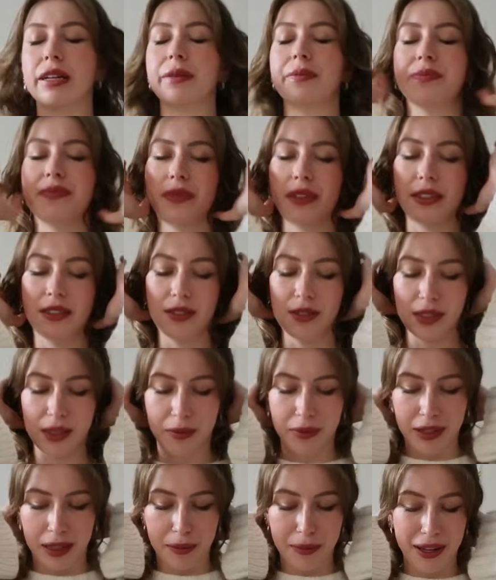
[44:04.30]
it and do
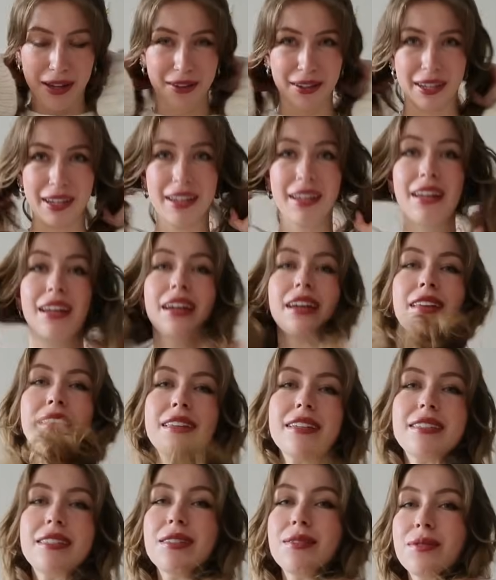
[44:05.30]
something about it.
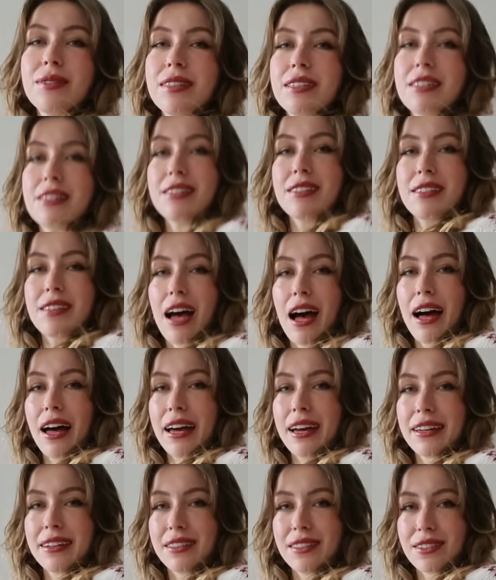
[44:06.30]
This is what the
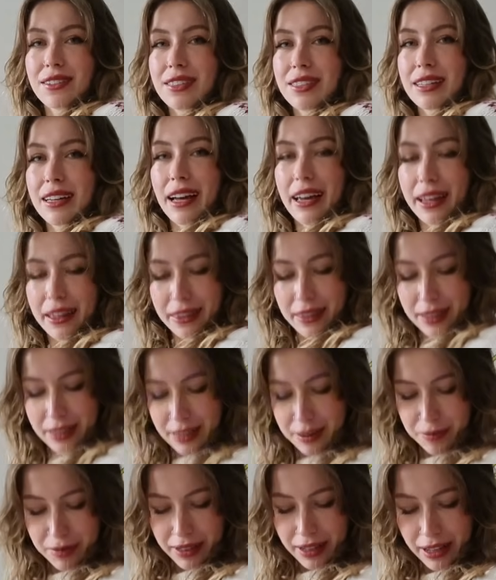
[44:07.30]
side looks like. The
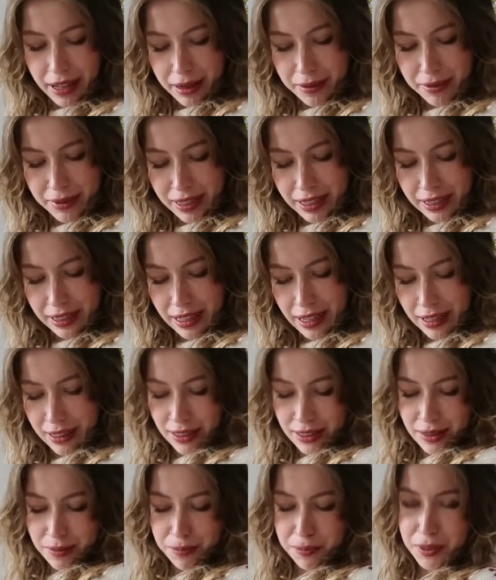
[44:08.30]
split hem detail
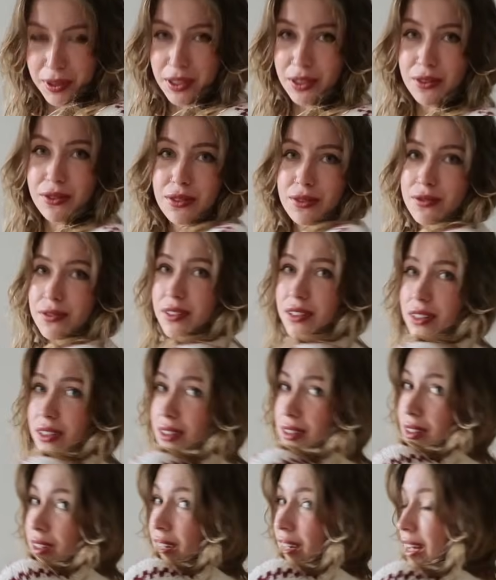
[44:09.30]
is
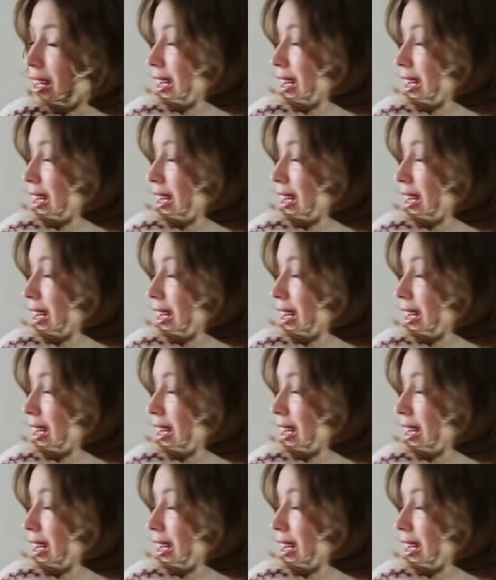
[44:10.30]
beautiful.